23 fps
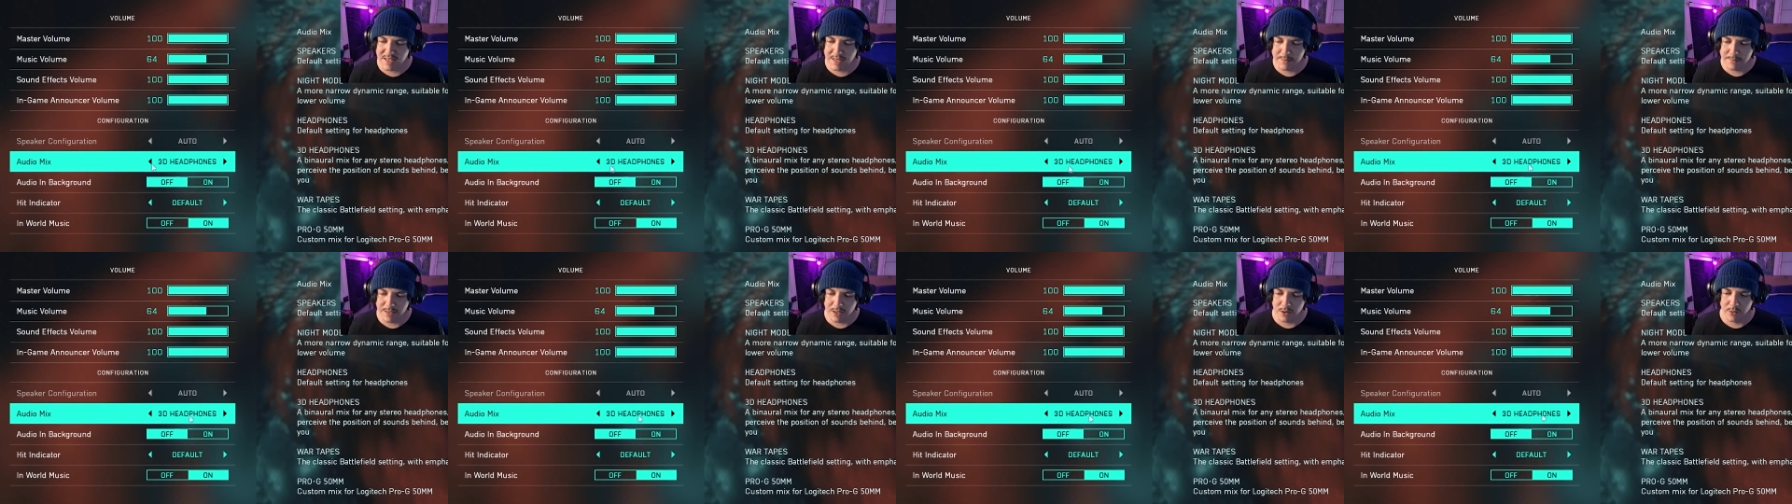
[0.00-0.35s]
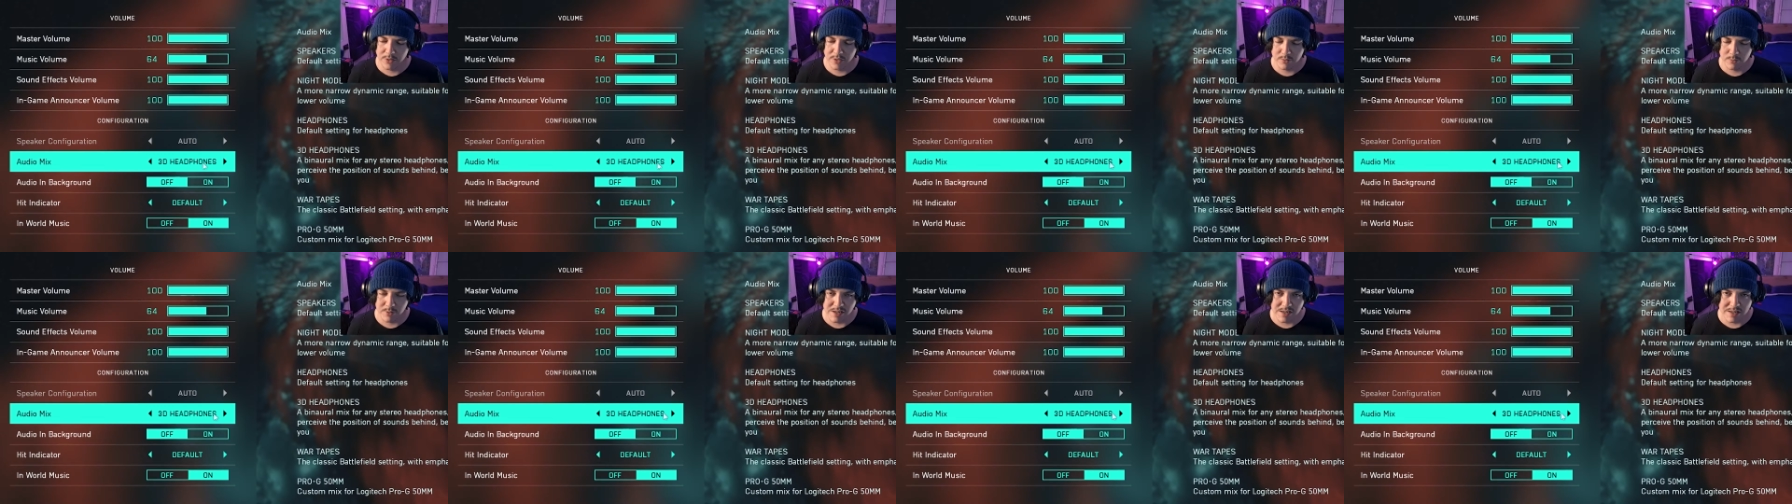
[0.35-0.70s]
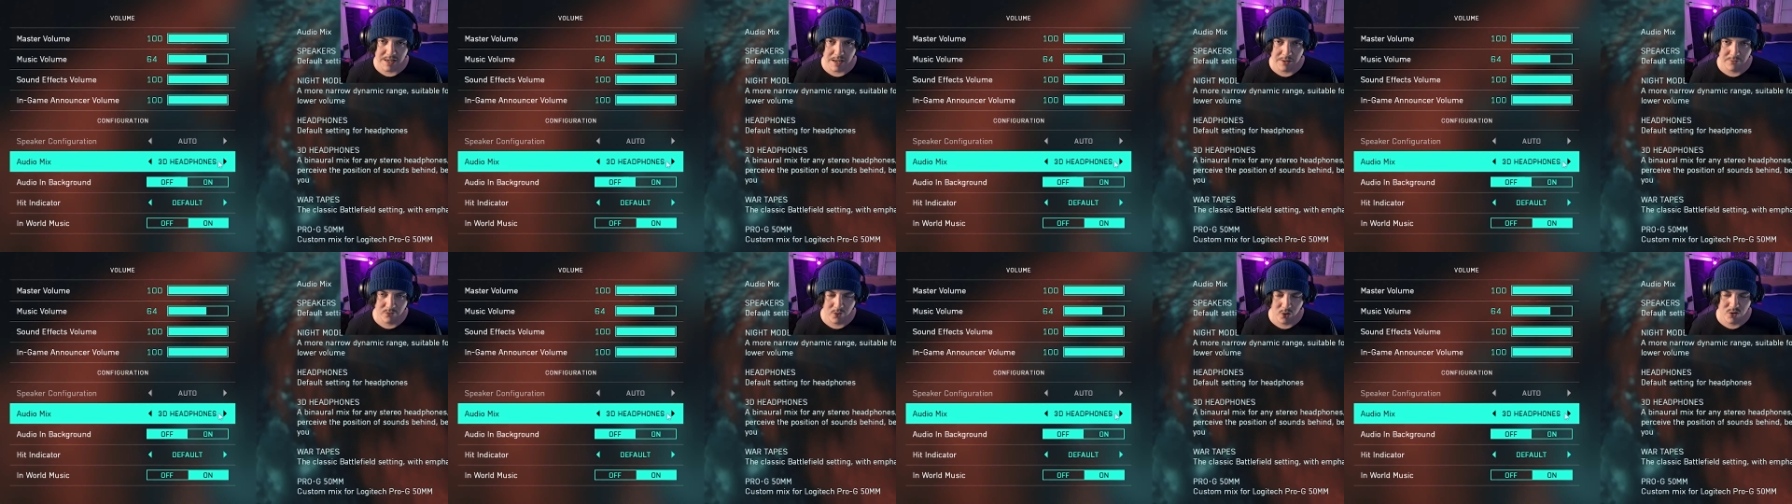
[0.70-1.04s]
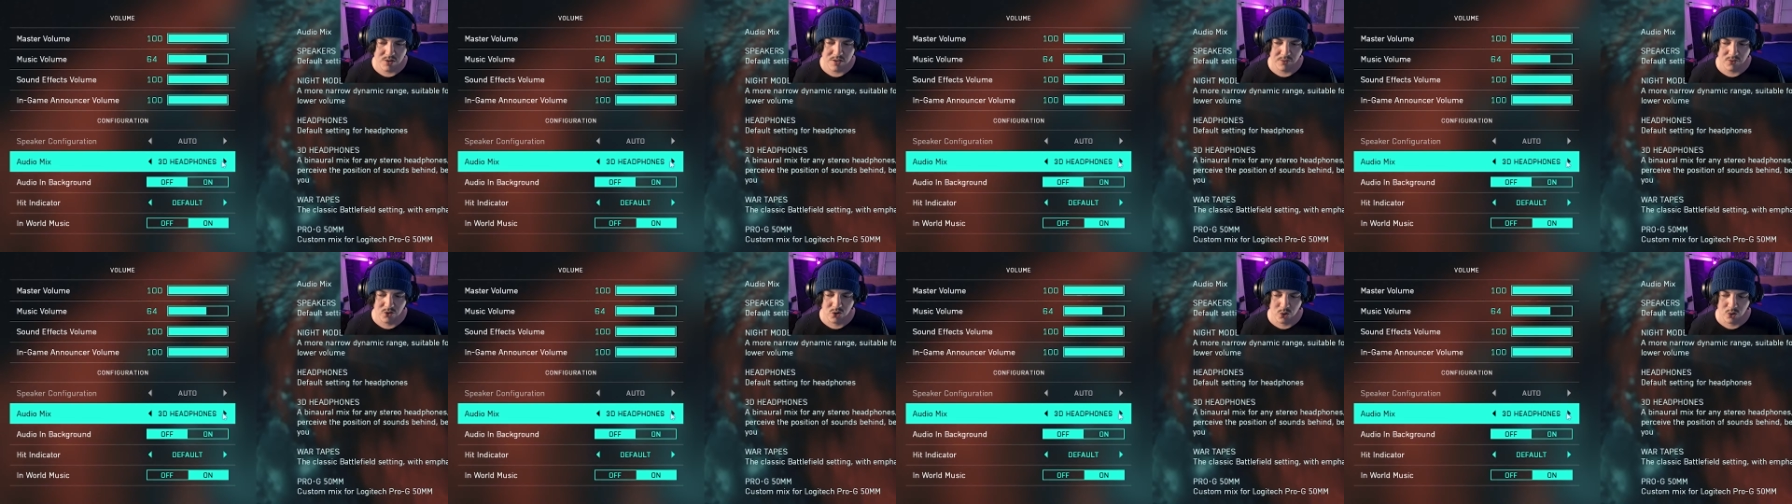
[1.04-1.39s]
Keep that on 3D
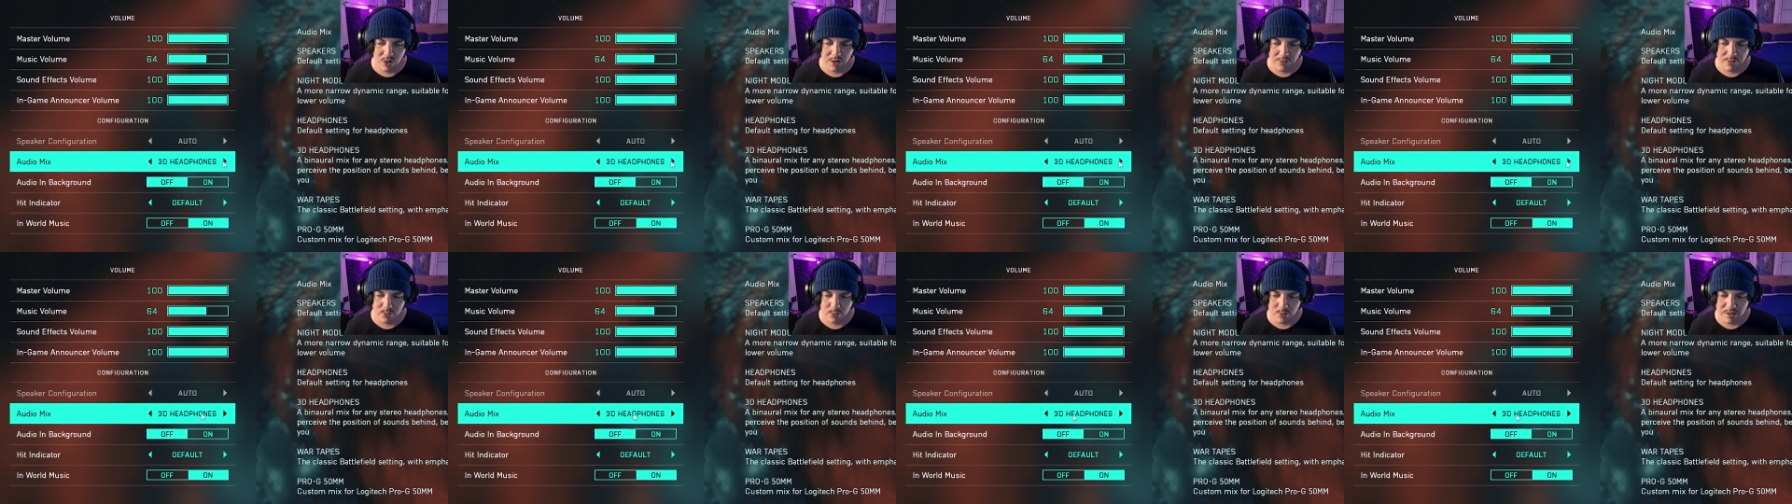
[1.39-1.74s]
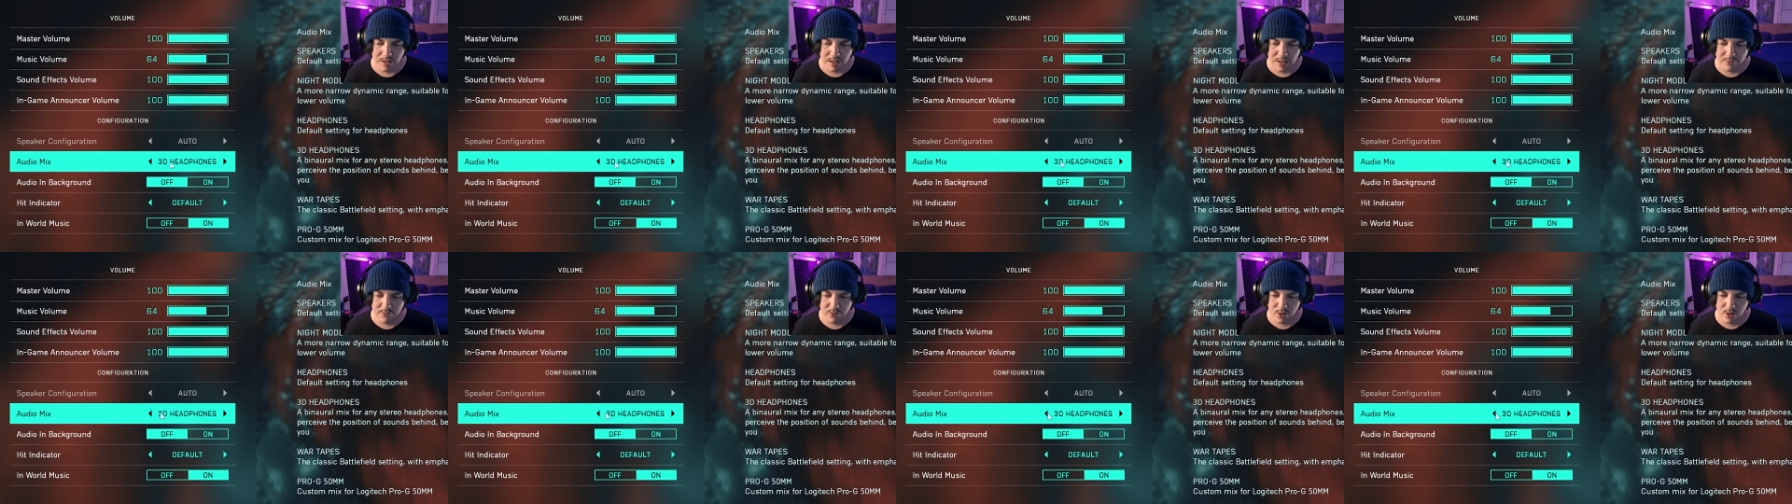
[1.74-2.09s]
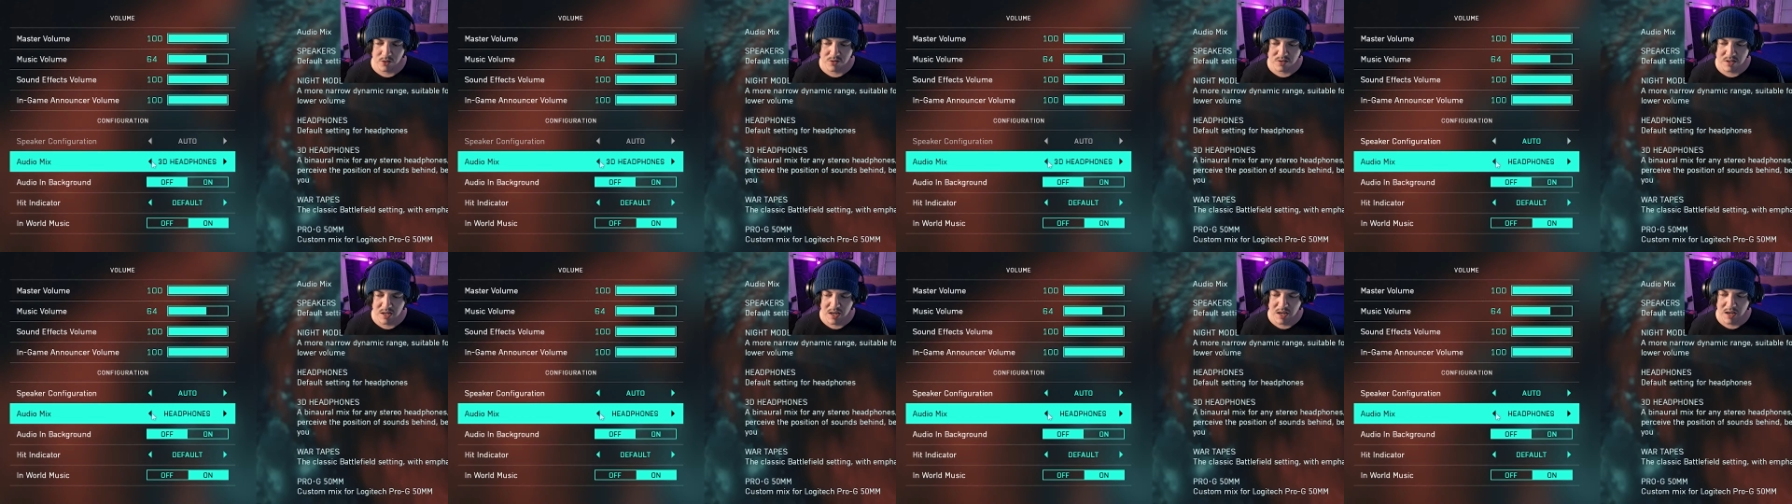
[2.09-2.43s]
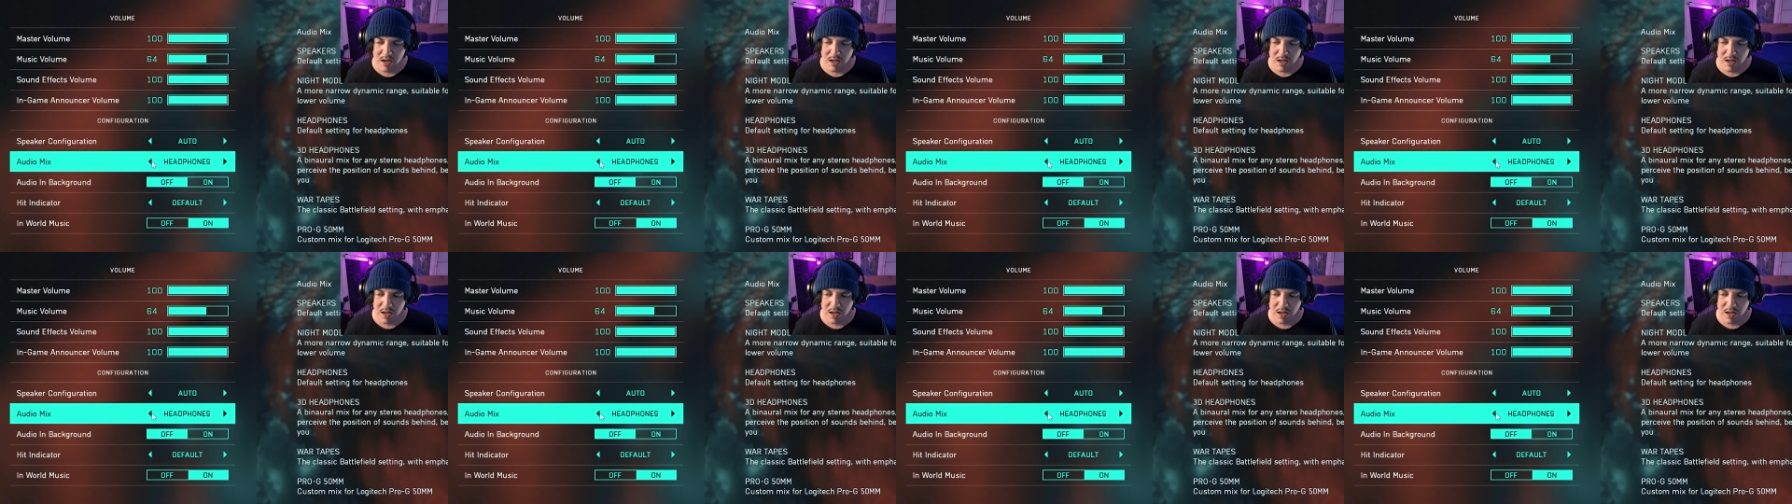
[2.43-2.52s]
headphones if you do have 3D headphones.